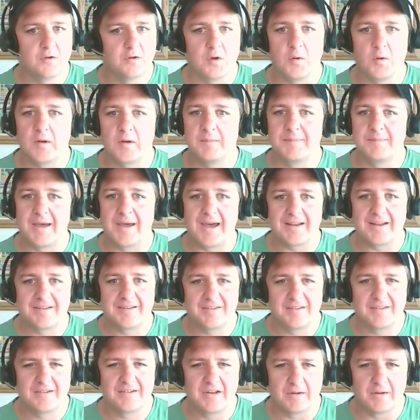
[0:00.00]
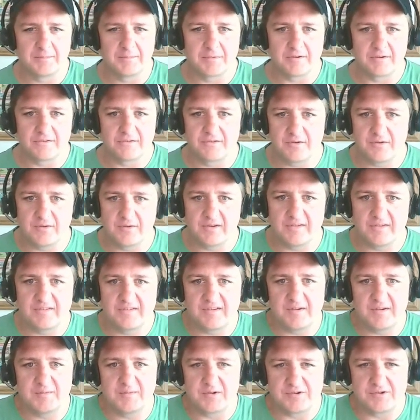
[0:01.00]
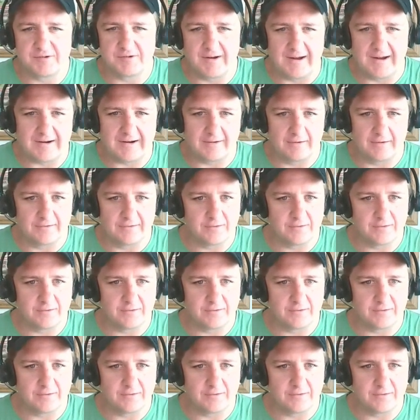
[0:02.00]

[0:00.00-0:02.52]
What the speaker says: going back to the numbers, you can see where Tracker